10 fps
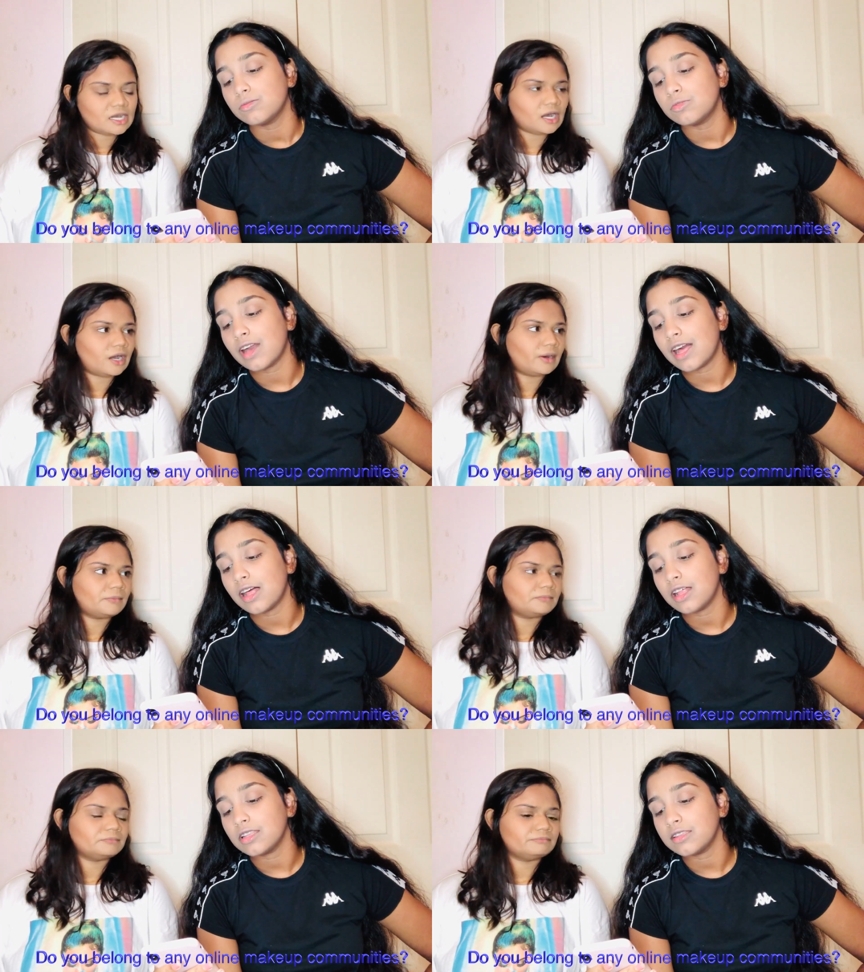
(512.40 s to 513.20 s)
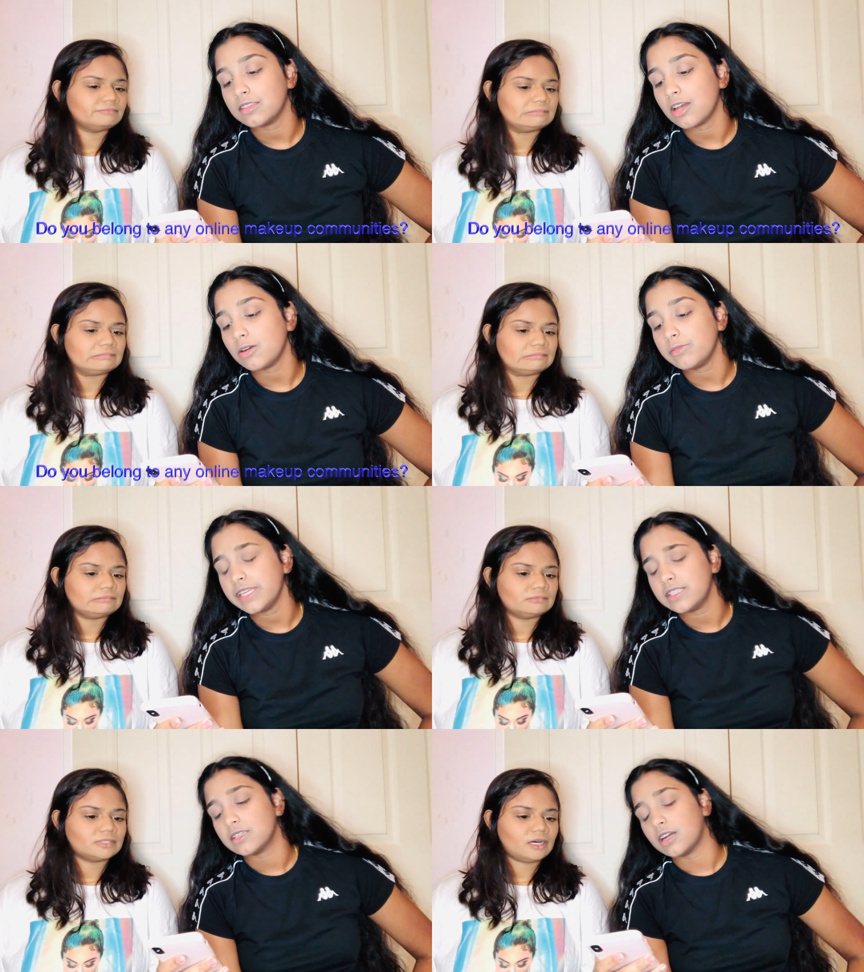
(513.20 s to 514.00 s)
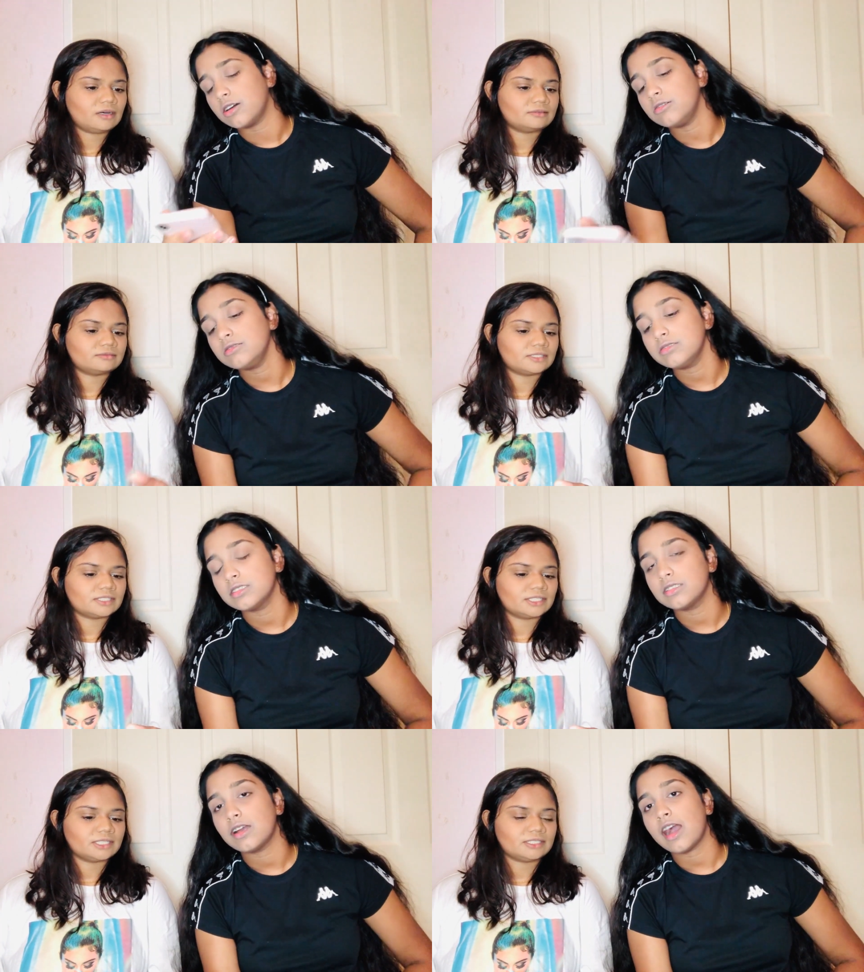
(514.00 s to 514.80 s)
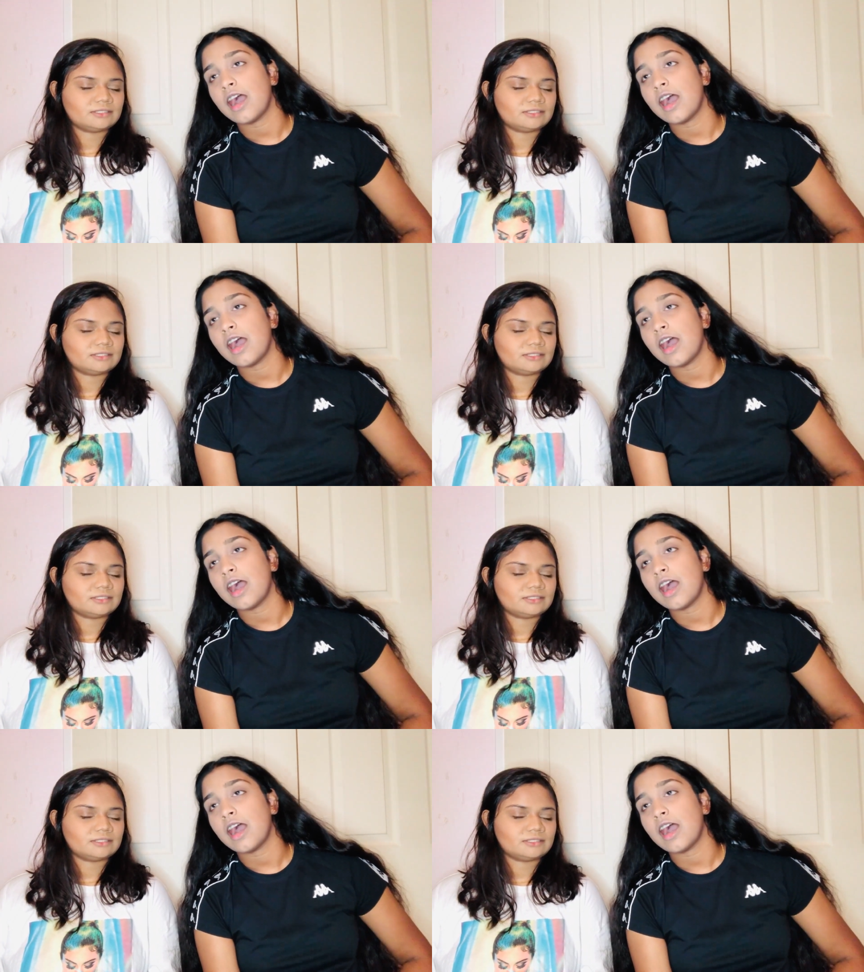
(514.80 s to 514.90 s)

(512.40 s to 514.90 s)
Speaker 1: Well, um, no, we don't. really.